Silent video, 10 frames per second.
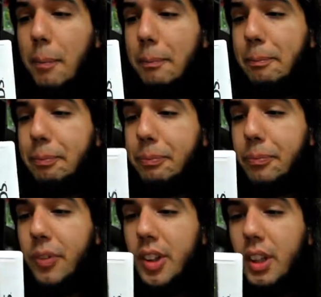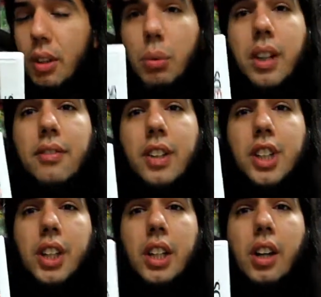
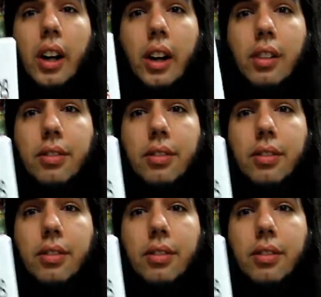re-envisioning